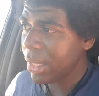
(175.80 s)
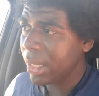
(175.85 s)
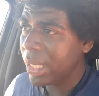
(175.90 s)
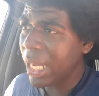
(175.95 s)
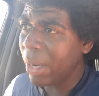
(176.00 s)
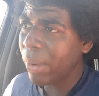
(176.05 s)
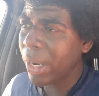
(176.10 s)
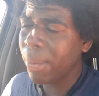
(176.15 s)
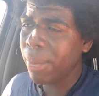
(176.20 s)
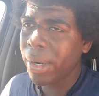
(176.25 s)

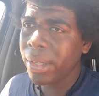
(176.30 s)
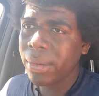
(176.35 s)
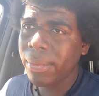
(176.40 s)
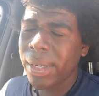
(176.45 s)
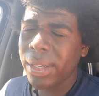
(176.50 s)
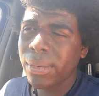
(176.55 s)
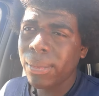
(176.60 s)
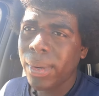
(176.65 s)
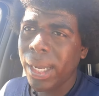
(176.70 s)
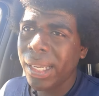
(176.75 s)
Now, when I worked
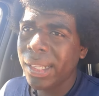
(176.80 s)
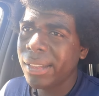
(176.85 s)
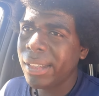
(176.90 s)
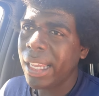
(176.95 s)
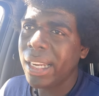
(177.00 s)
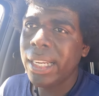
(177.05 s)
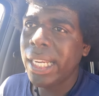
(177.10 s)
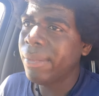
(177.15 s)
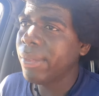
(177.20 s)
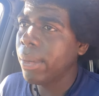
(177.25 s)
around the whites,
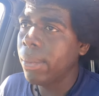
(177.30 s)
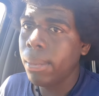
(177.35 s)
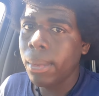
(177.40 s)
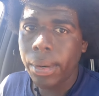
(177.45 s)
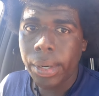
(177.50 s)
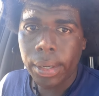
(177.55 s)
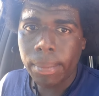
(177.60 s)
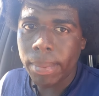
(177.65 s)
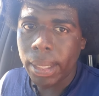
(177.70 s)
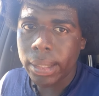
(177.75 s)
I didn't have to
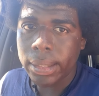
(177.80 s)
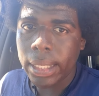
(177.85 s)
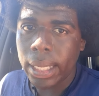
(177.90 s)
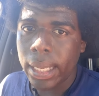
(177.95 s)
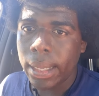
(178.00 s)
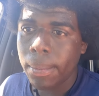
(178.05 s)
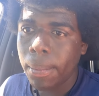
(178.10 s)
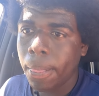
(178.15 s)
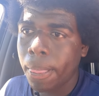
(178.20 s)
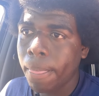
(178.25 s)
worry about
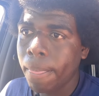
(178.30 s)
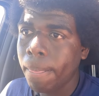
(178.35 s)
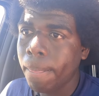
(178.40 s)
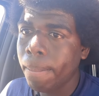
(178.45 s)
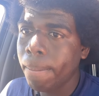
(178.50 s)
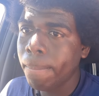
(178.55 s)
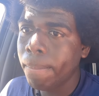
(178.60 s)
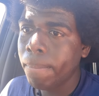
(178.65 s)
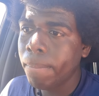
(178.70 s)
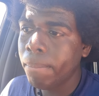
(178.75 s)
that.
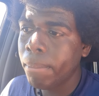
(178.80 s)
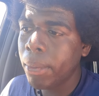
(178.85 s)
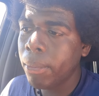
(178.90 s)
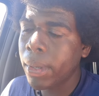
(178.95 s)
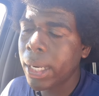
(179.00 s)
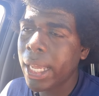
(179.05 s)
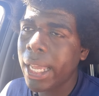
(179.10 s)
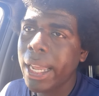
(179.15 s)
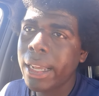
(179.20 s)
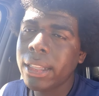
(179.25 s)
But
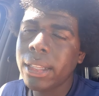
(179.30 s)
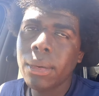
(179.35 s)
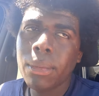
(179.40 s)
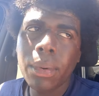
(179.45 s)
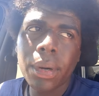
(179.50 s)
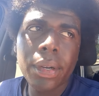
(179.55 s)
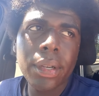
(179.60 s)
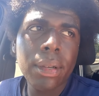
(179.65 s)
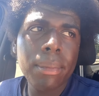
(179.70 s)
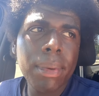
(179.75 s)
what I had to
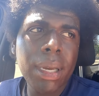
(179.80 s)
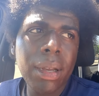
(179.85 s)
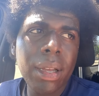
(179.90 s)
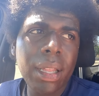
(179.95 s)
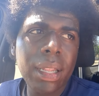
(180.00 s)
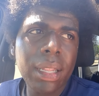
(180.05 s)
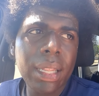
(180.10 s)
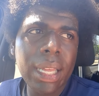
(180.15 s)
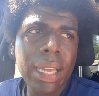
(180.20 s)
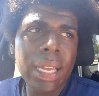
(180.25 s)
worry about
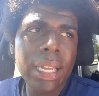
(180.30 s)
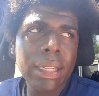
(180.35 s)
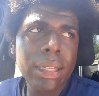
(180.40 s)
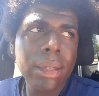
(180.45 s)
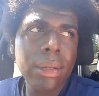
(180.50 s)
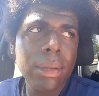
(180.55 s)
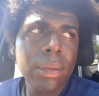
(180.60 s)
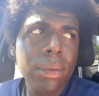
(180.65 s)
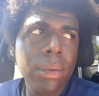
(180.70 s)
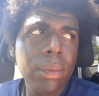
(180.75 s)
a lot
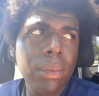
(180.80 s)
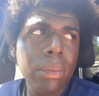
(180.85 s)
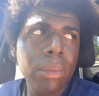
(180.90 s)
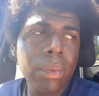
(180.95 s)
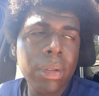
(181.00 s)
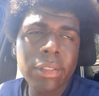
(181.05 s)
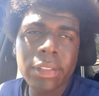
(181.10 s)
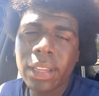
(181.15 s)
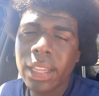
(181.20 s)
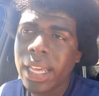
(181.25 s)

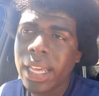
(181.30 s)
was a